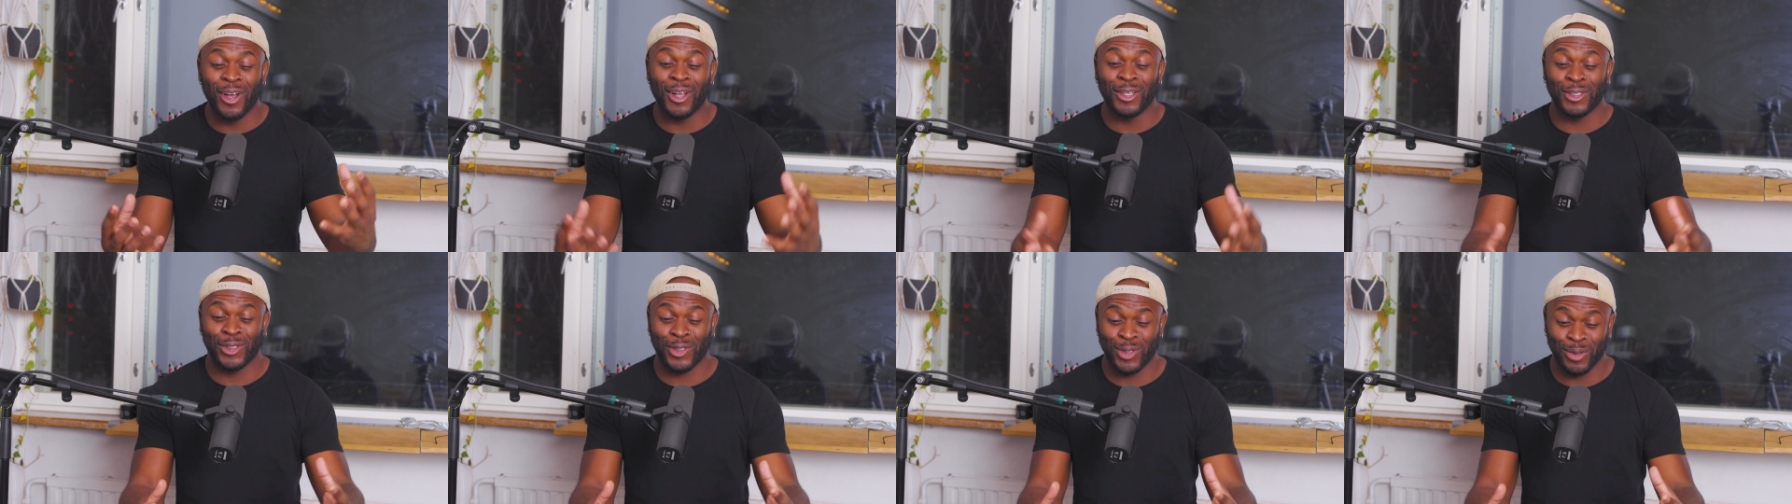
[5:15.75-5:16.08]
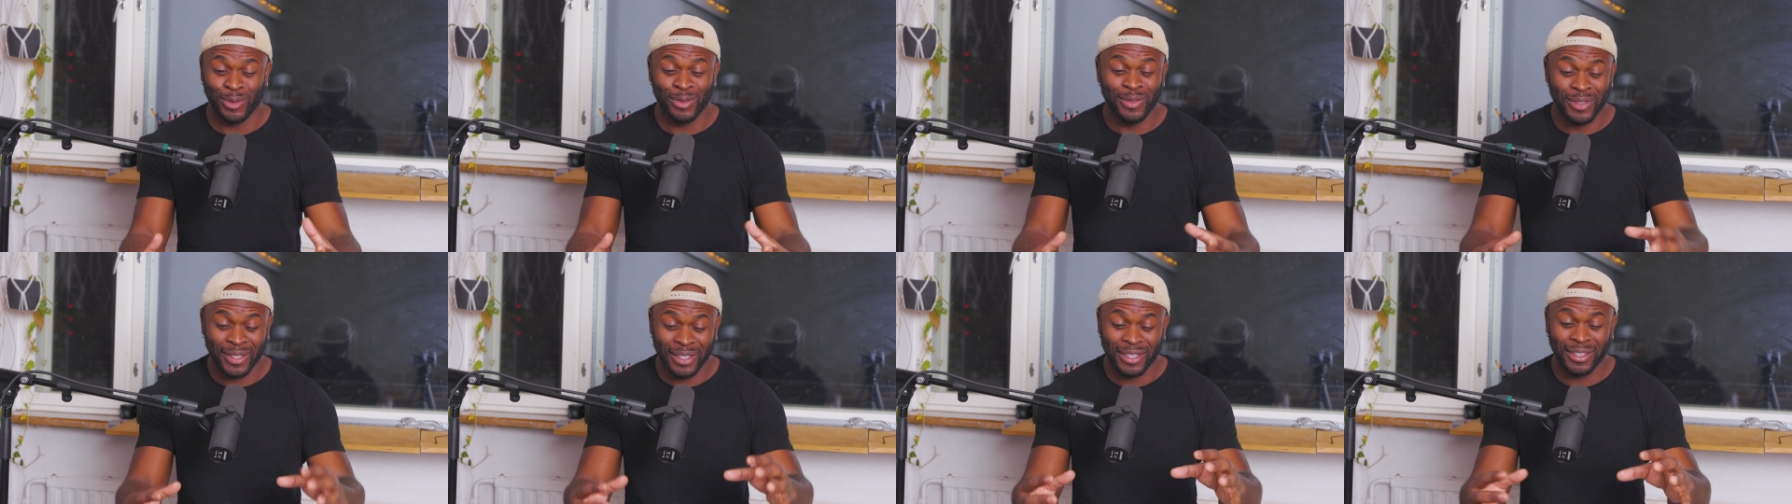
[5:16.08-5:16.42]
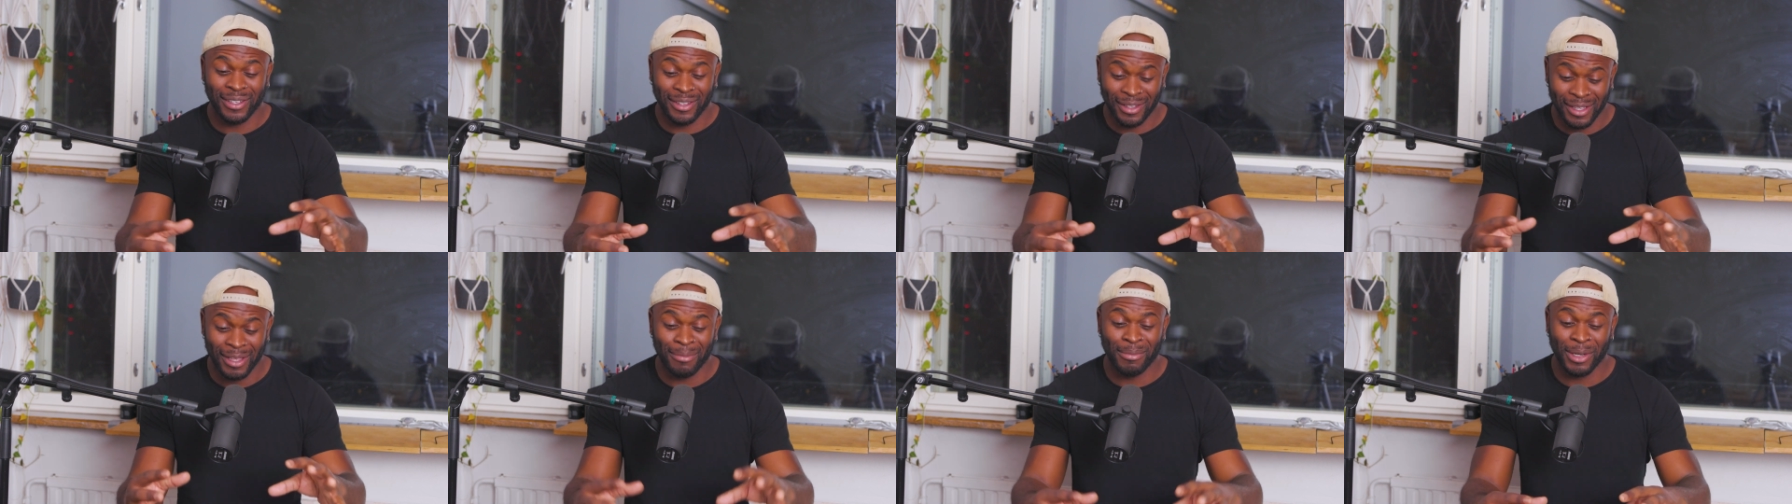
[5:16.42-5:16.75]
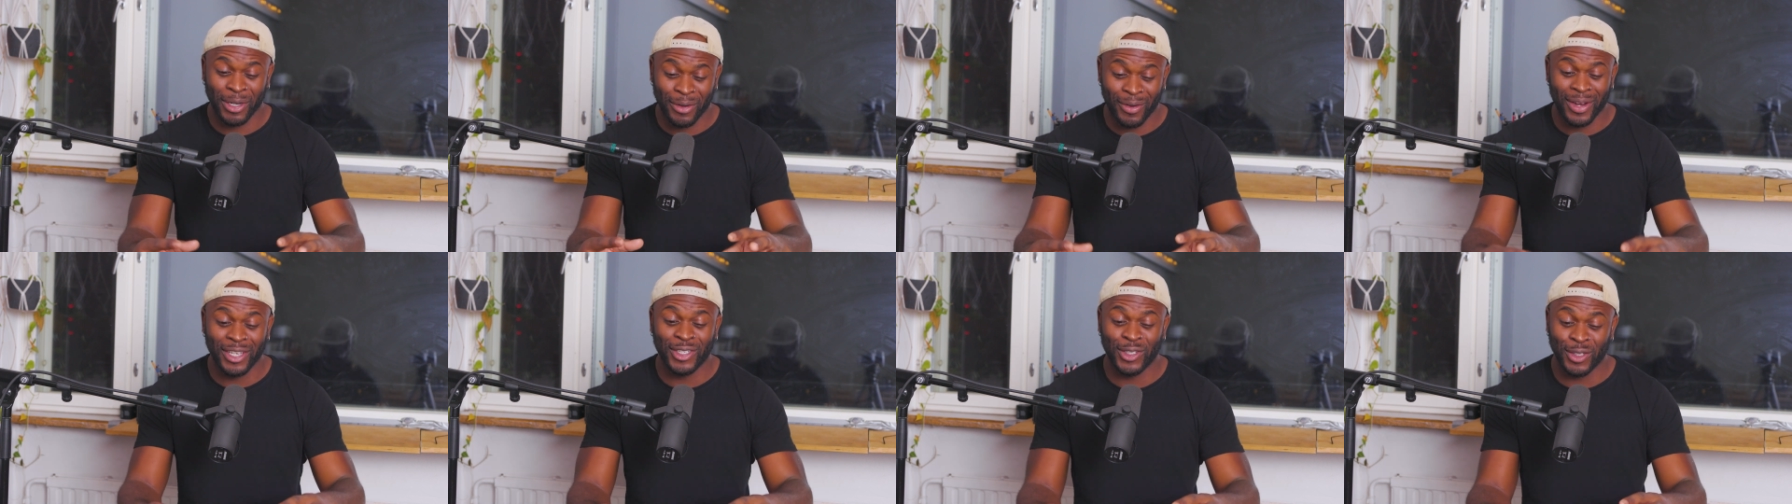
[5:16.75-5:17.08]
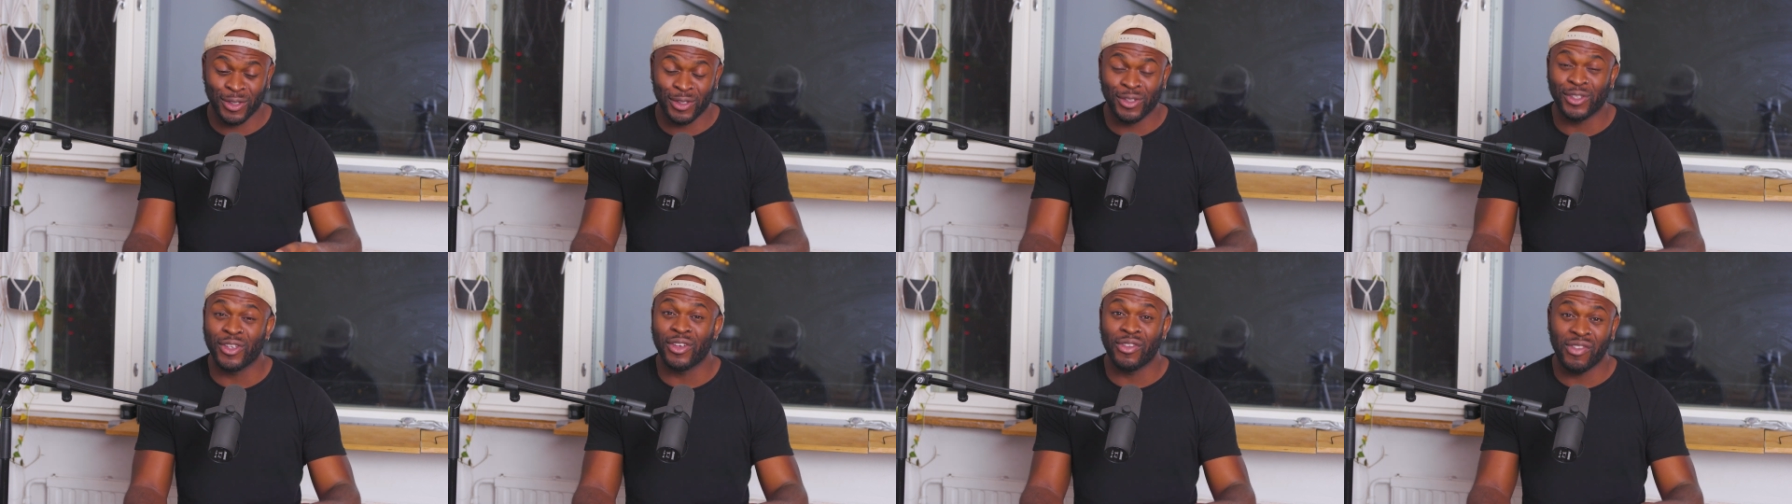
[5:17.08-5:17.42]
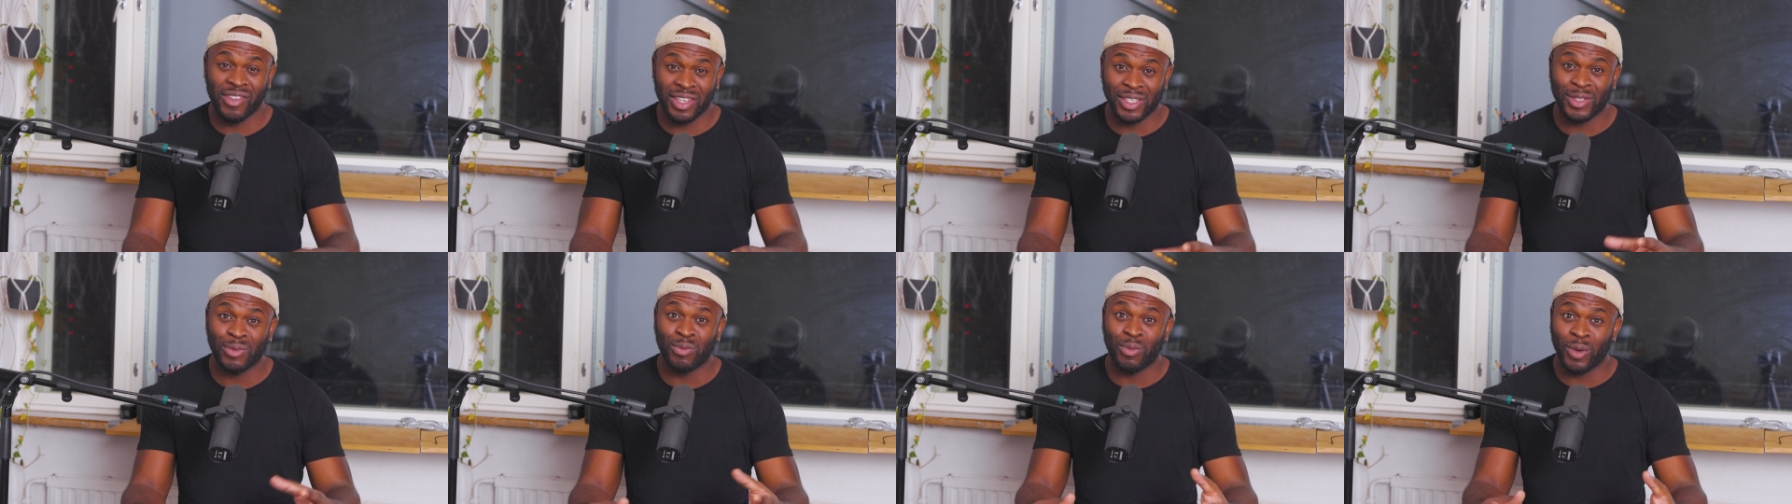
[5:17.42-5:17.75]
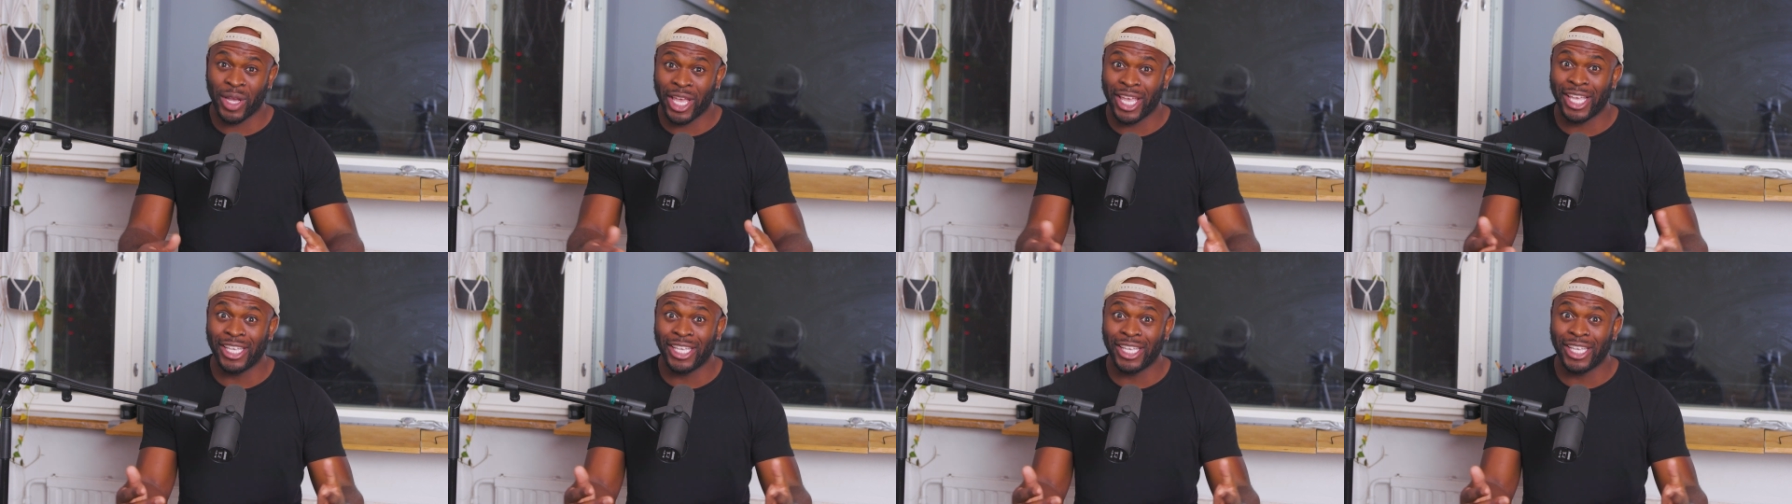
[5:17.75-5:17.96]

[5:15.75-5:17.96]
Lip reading: onto the immigration service where